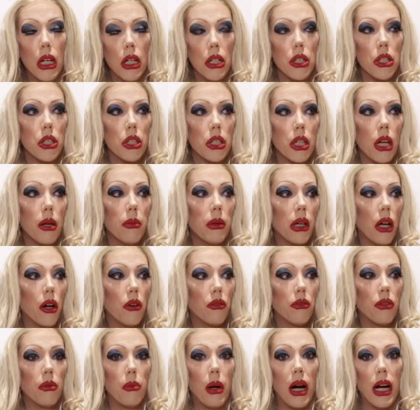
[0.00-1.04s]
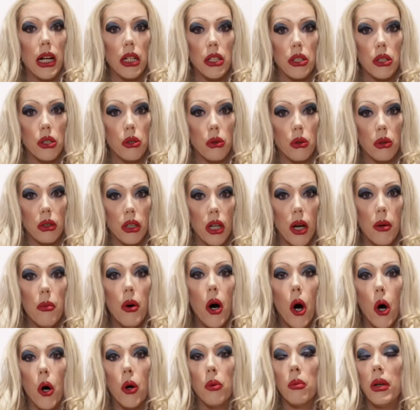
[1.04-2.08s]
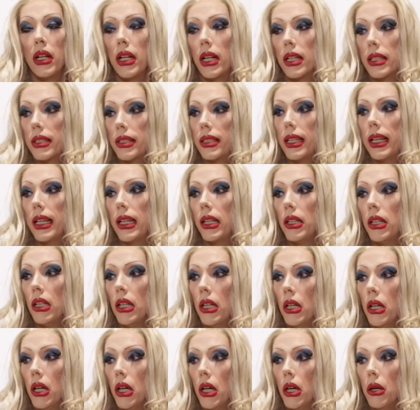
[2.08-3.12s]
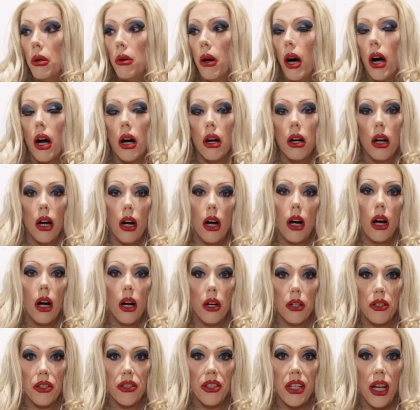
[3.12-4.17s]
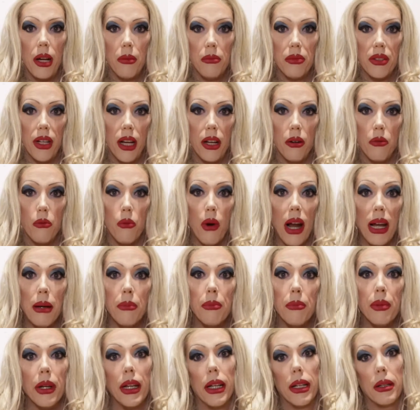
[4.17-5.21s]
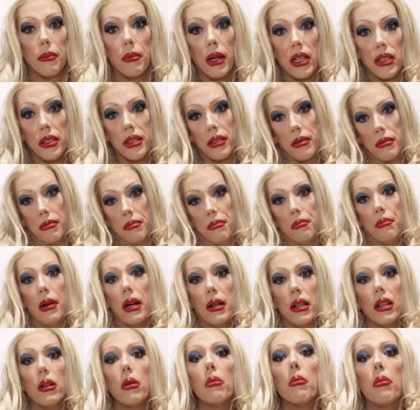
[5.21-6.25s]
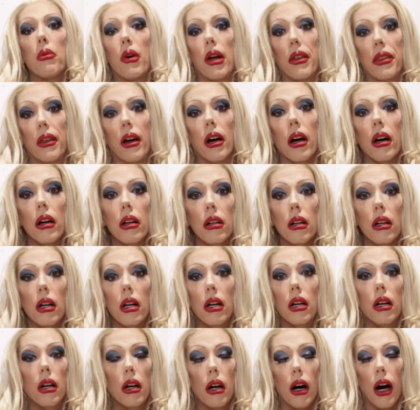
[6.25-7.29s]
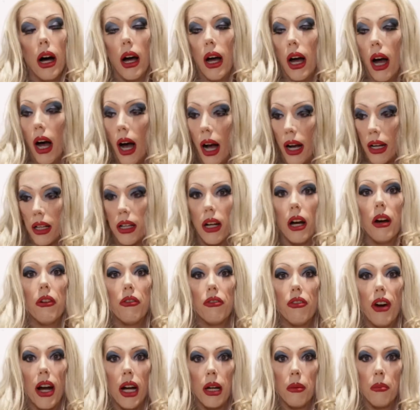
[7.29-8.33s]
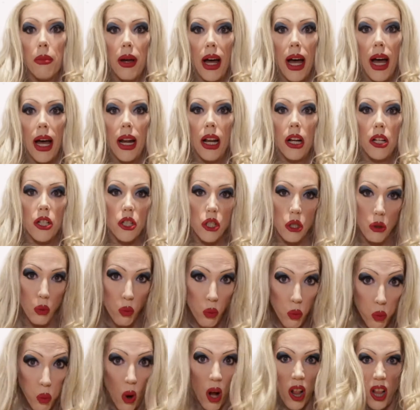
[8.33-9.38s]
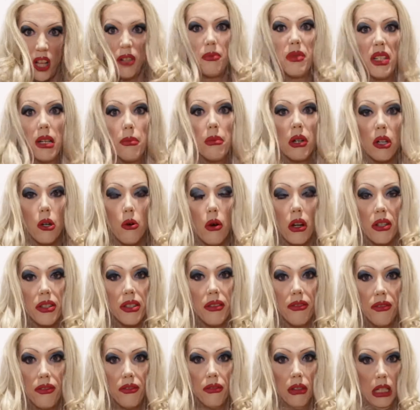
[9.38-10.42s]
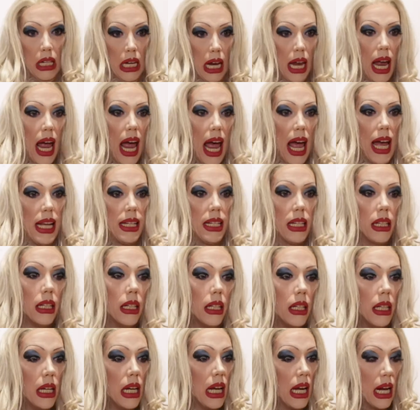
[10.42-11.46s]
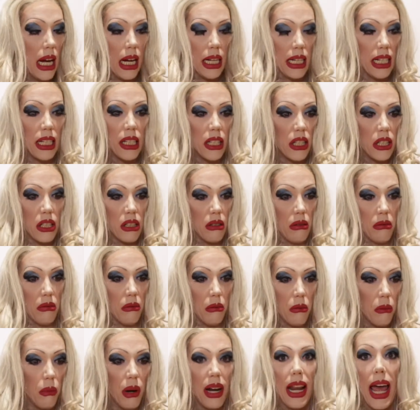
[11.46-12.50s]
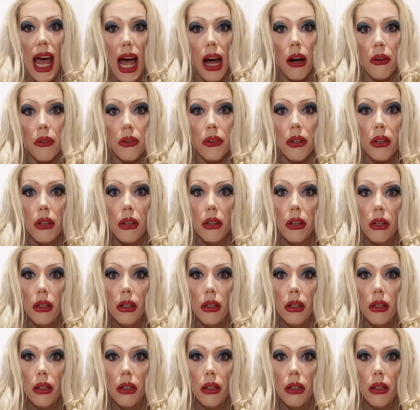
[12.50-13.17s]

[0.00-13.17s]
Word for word: Just coming home from high school, come home and I see our stepdad raping my, my little brother. I got a frying pan and just walloped him across the head. And he just went out.